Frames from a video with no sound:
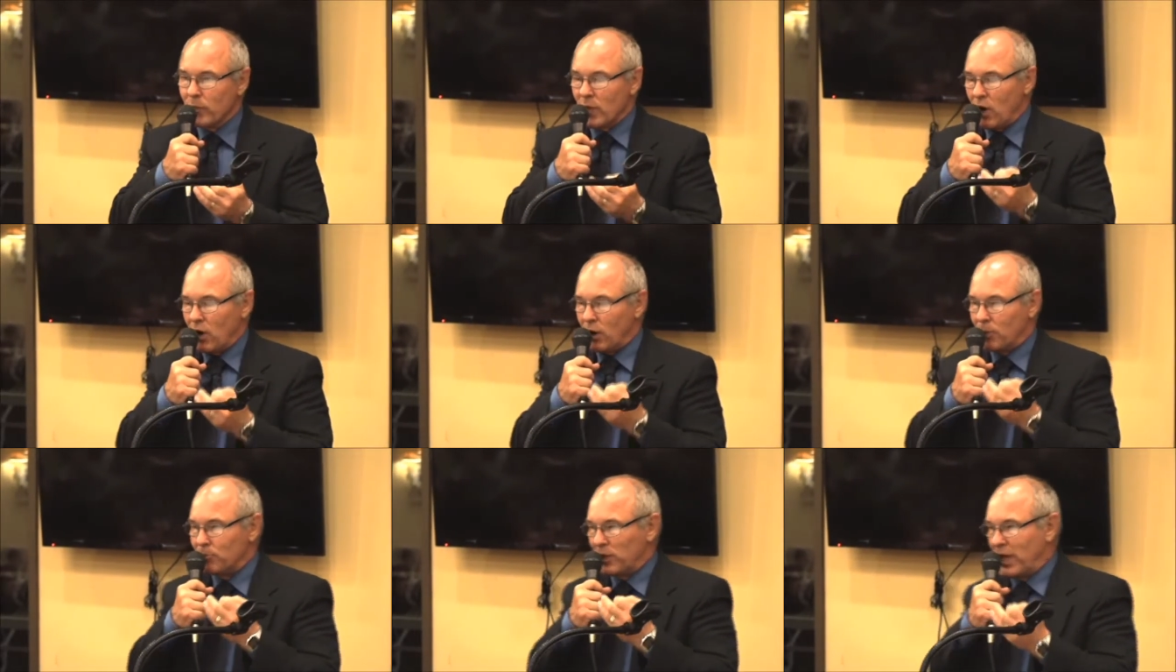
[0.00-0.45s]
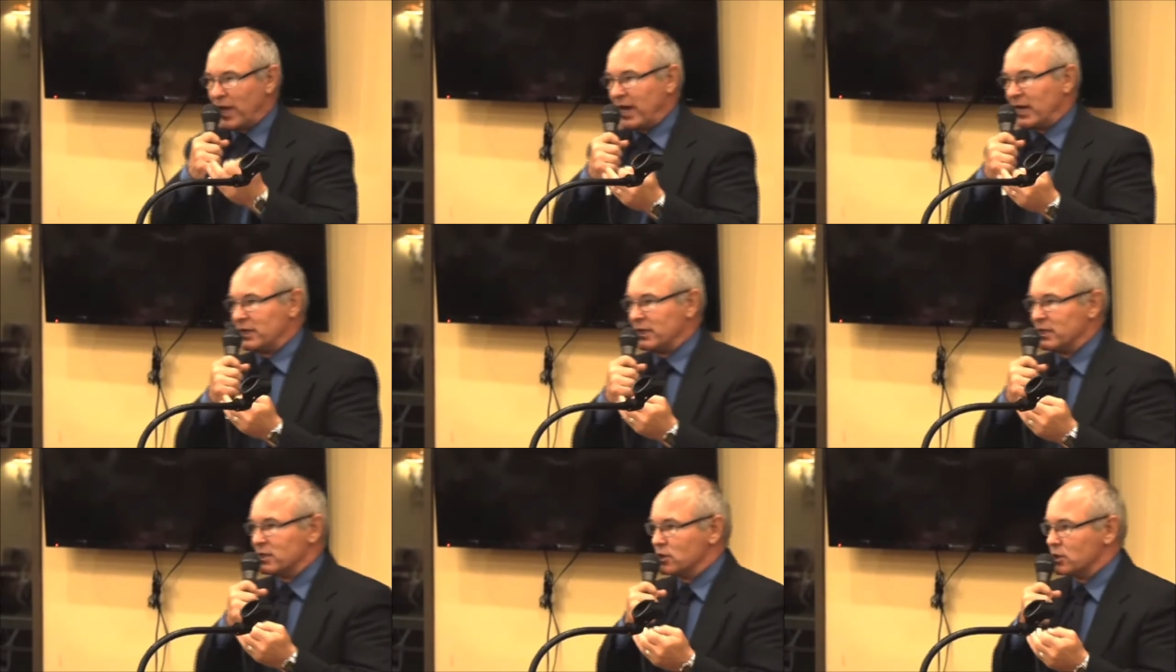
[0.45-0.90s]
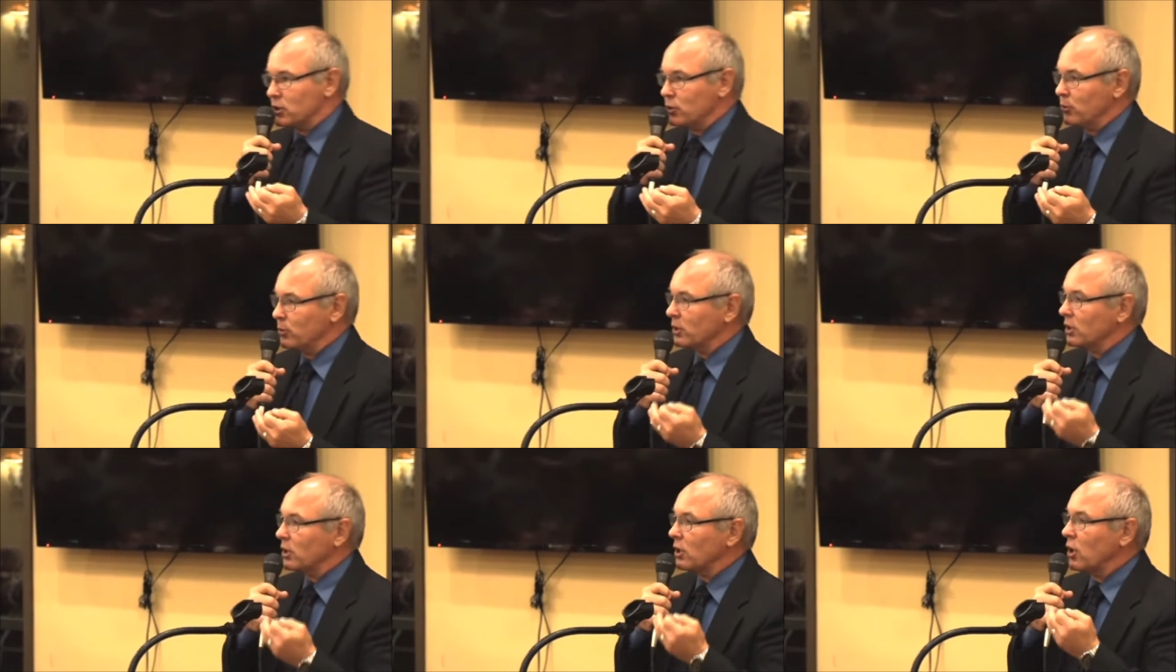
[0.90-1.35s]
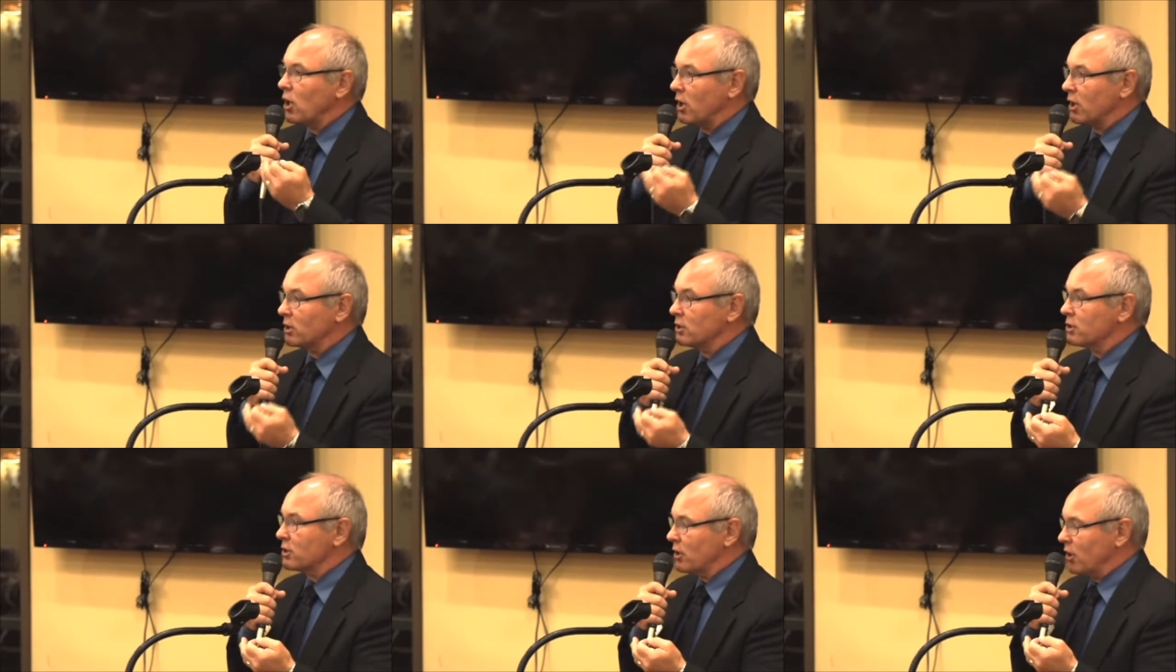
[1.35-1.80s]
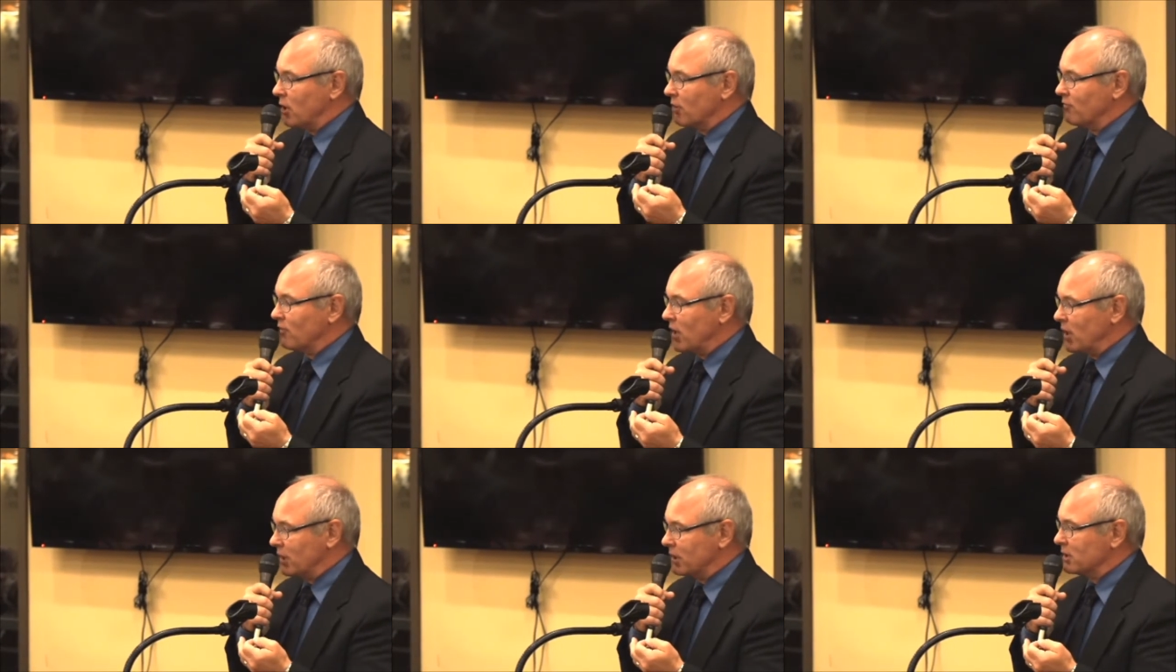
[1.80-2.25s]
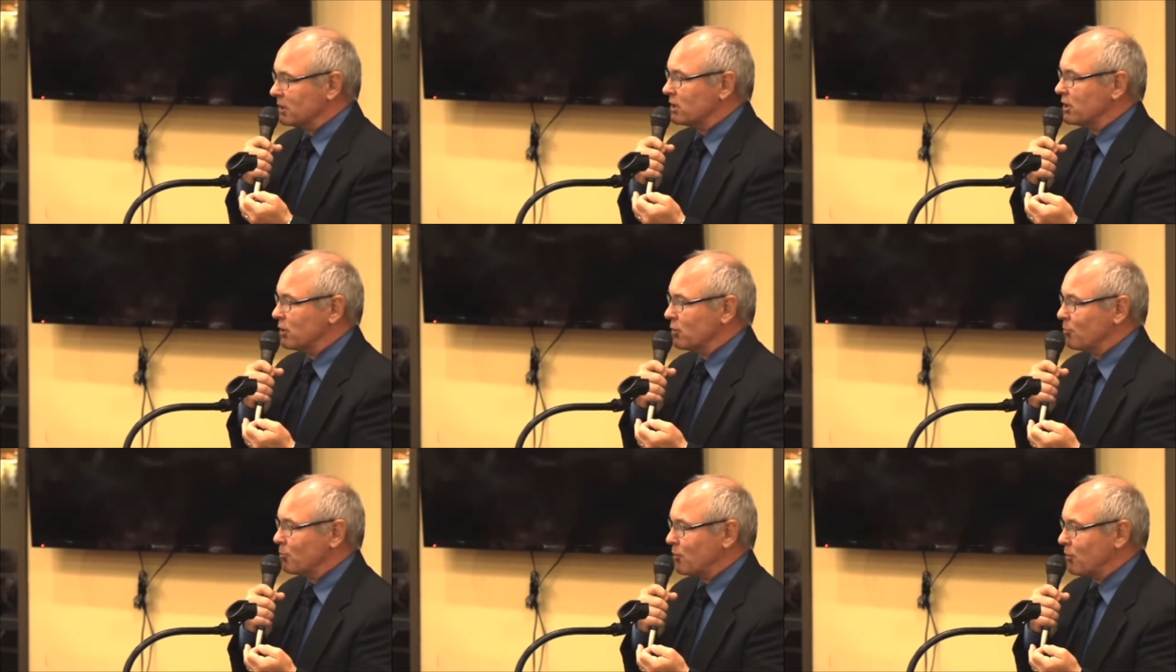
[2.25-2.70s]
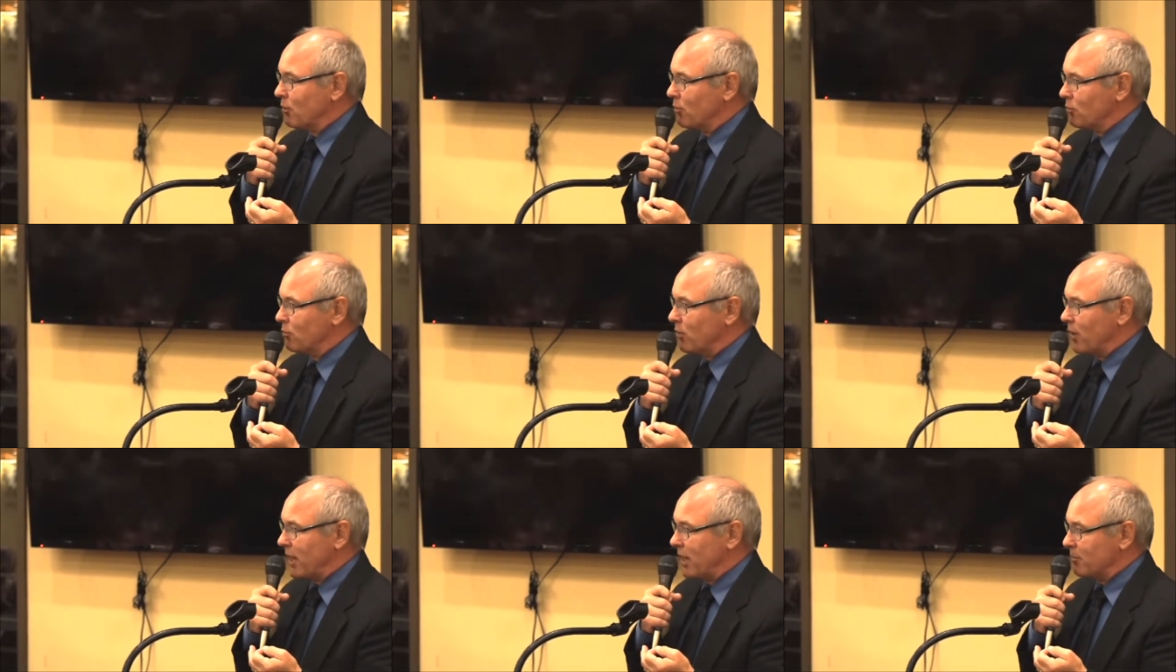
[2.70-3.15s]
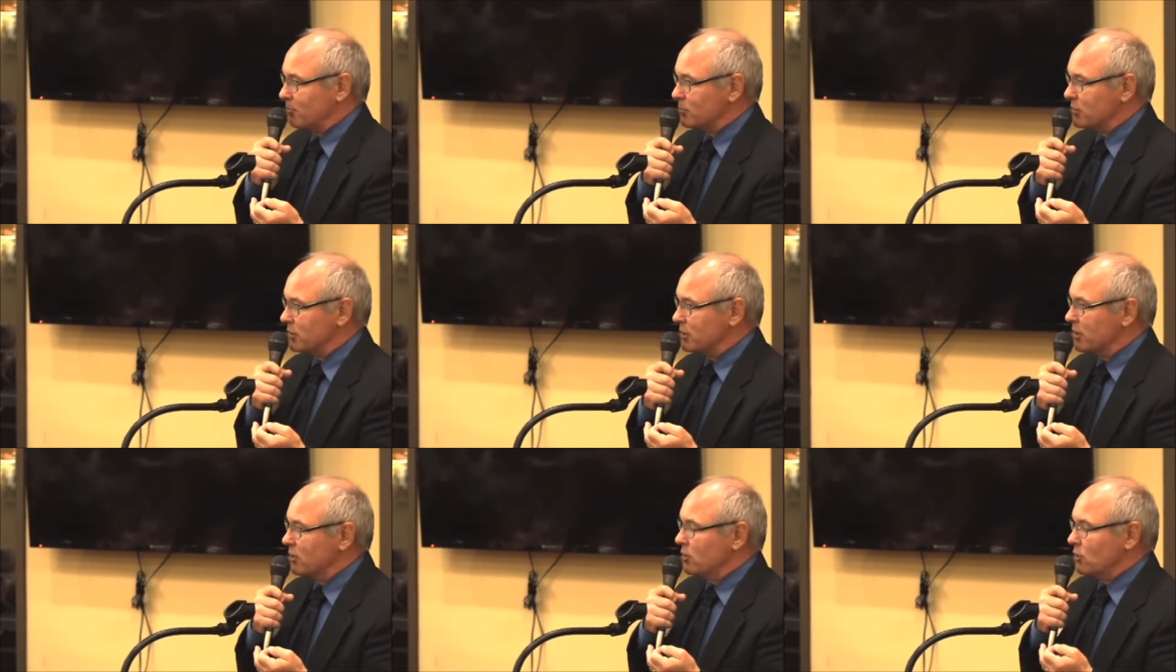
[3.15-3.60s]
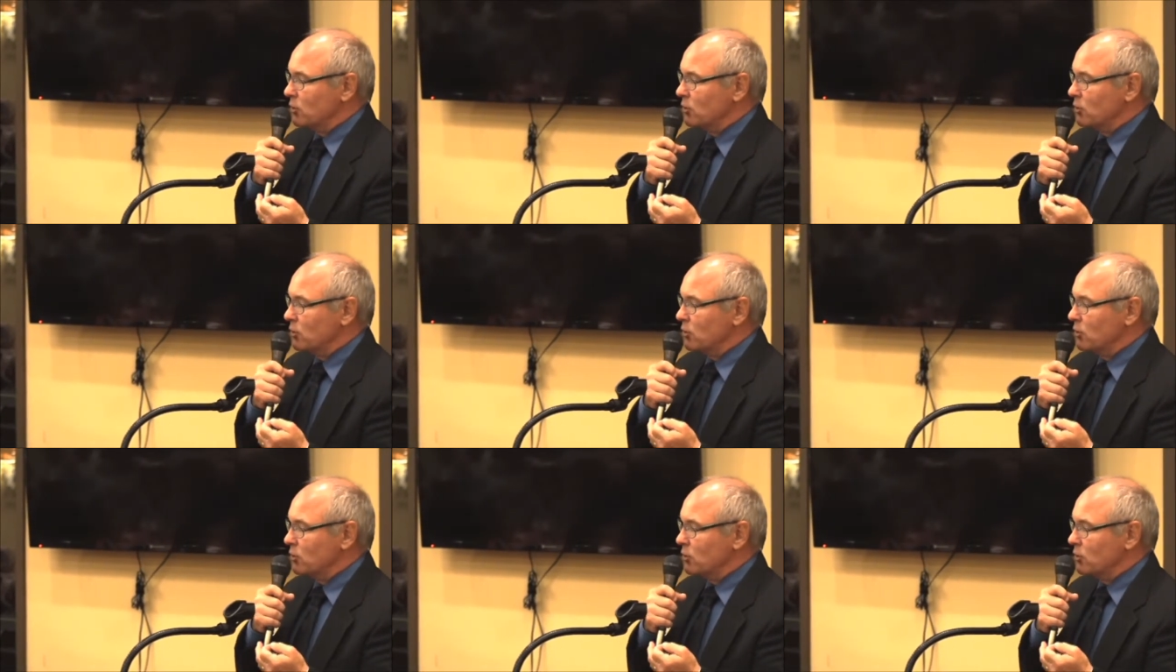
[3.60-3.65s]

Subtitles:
Our plan is to enlarge our volunteer programs.